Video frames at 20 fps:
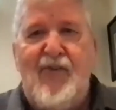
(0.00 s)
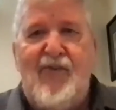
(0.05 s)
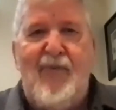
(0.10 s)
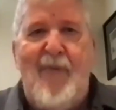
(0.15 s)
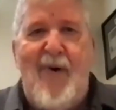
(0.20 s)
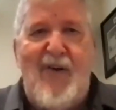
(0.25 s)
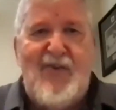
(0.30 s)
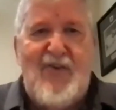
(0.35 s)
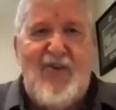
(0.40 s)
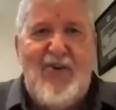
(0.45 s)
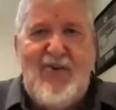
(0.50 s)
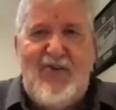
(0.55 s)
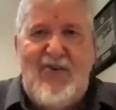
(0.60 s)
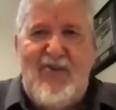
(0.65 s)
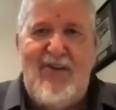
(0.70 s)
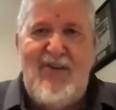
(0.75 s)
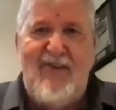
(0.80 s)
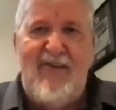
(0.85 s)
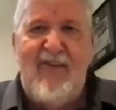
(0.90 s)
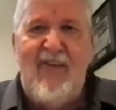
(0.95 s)
small
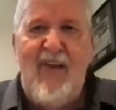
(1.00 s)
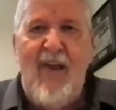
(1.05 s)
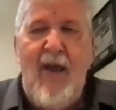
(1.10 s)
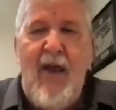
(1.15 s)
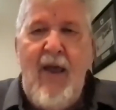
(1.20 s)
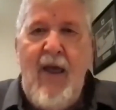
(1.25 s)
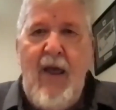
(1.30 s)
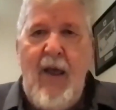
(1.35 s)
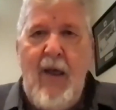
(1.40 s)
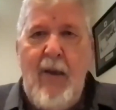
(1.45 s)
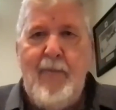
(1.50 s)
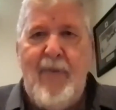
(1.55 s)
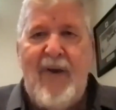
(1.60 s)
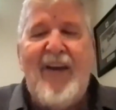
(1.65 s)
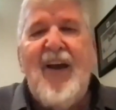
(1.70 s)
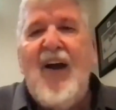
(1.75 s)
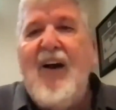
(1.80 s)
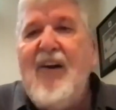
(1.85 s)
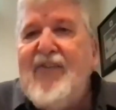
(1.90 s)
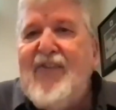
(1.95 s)
churches,
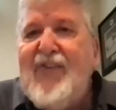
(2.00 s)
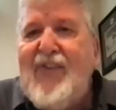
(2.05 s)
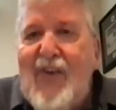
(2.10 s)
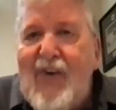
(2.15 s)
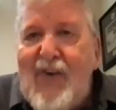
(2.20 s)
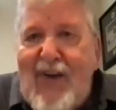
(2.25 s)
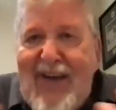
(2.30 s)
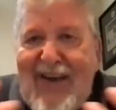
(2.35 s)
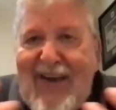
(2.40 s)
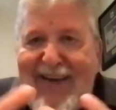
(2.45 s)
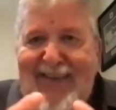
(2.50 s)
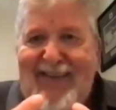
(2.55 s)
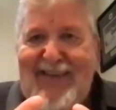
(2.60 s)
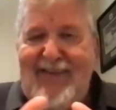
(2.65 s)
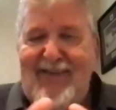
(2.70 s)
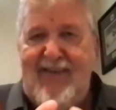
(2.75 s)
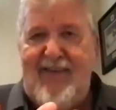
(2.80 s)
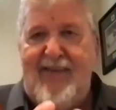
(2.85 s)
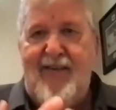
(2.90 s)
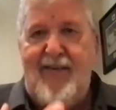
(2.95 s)
because there
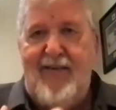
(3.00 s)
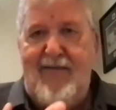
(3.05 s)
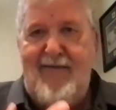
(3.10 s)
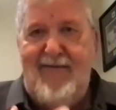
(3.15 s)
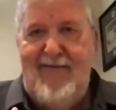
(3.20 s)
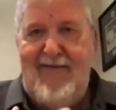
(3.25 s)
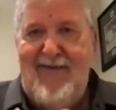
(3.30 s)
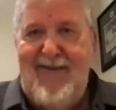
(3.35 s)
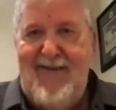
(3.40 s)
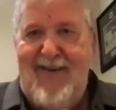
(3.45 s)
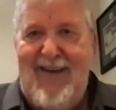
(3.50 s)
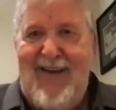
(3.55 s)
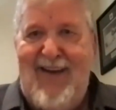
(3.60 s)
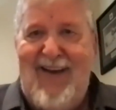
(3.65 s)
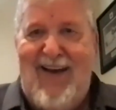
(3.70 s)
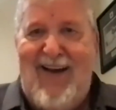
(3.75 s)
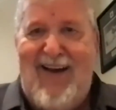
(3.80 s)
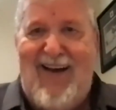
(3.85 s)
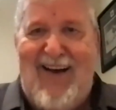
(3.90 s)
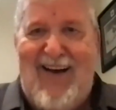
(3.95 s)
is
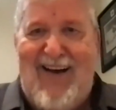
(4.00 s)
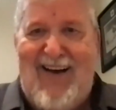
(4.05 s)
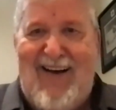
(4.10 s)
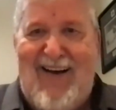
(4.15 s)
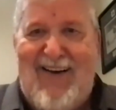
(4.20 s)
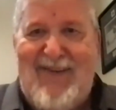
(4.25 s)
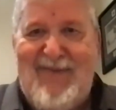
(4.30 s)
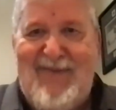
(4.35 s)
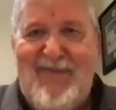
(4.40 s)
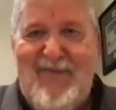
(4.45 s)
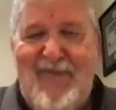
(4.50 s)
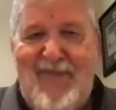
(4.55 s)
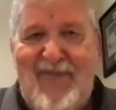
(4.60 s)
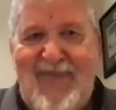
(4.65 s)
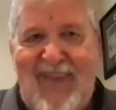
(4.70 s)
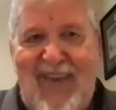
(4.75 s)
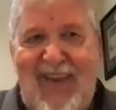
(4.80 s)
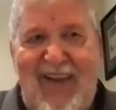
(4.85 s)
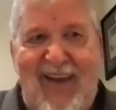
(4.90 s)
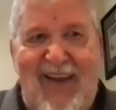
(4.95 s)

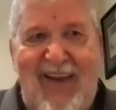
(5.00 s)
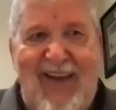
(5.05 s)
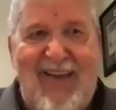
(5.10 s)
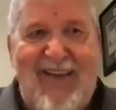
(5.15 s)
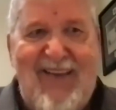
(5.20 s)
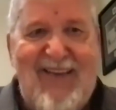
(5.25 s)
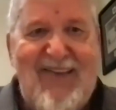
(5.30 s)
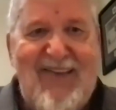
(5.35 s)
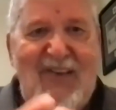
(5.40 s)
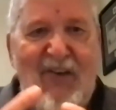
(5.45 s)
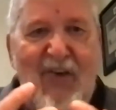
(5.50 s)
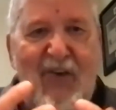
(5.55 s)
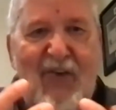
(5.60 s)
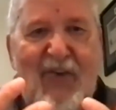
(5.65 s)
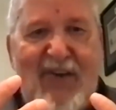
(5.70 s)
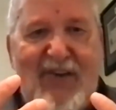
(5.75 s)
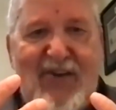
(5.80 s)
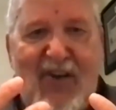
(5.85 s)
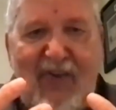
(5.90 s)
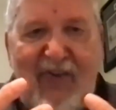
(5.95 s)

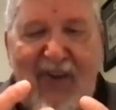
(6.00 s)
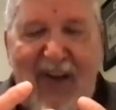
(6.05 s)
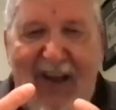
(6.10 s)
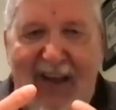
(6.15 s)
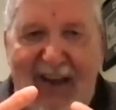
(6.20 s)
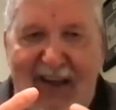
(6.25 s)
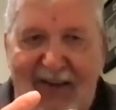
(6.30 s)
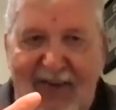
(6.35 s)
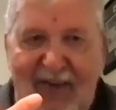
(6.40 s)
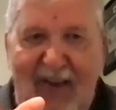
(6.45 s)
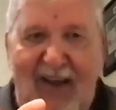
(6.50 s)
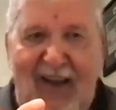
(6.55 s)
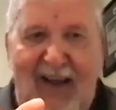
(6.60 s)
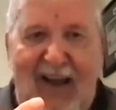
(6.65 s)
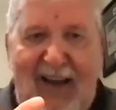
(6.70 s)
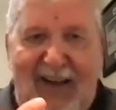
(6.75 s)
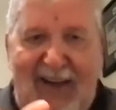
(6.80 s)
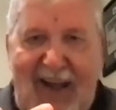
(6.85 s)
there just is a